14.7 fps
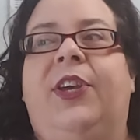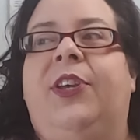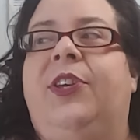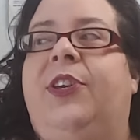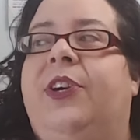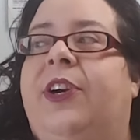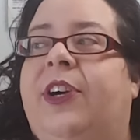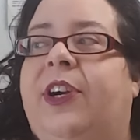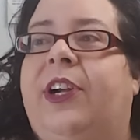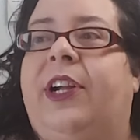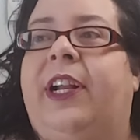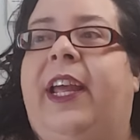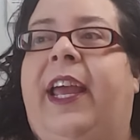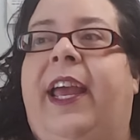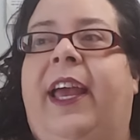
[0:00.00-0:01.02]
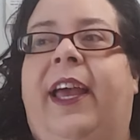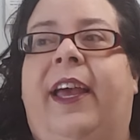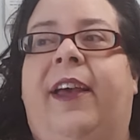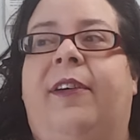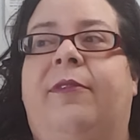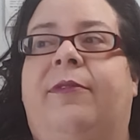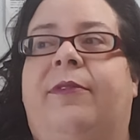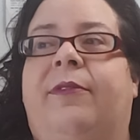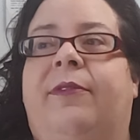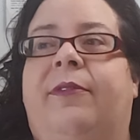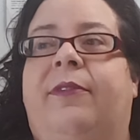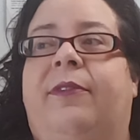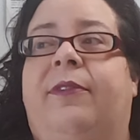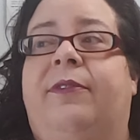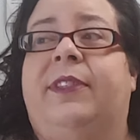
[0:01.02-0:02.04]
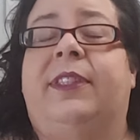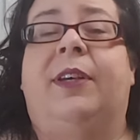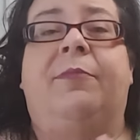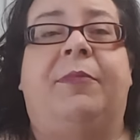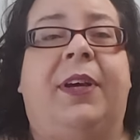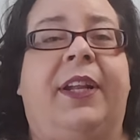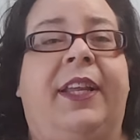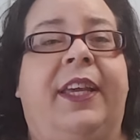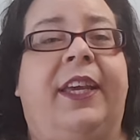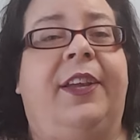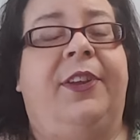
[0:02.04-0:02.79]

You're going to have somebody